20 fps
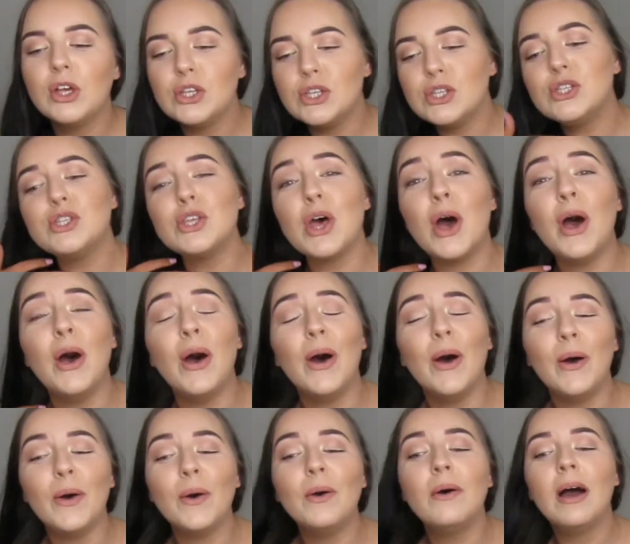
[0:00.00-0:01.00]

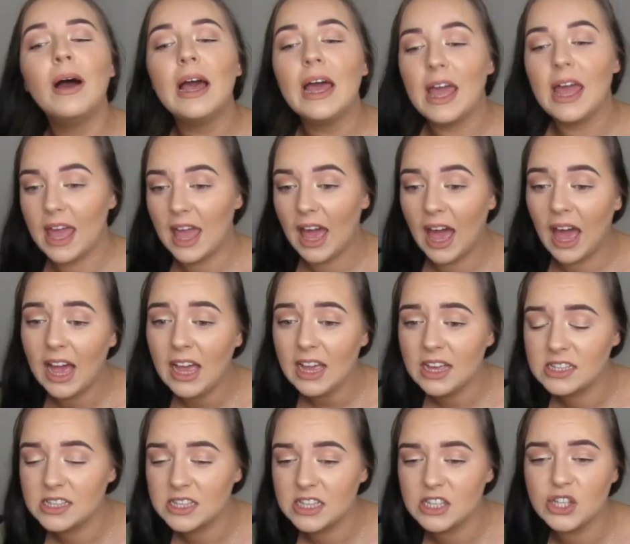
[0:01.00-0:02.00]
So, it
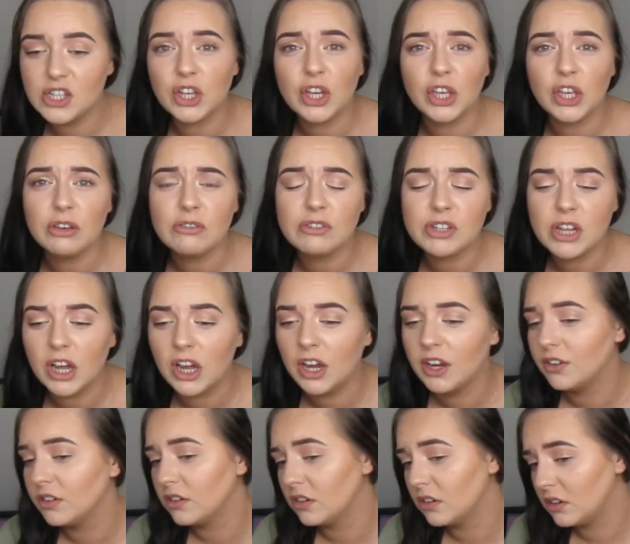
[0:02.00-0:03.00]
has. It's took a
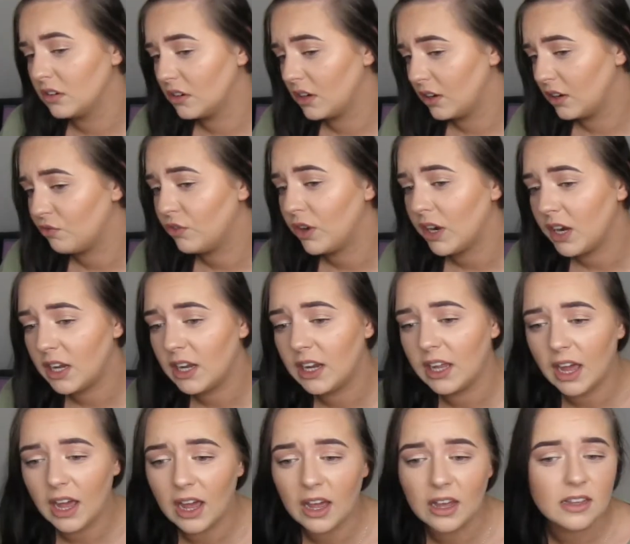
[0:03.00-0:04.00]
U-turn. Really
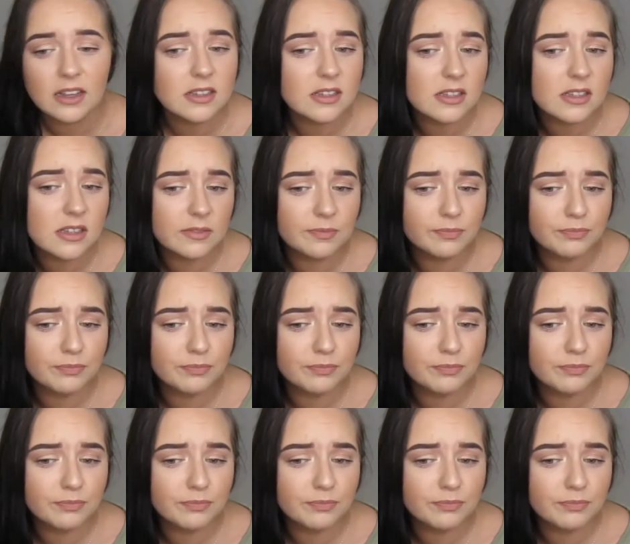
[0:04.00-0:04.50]
has.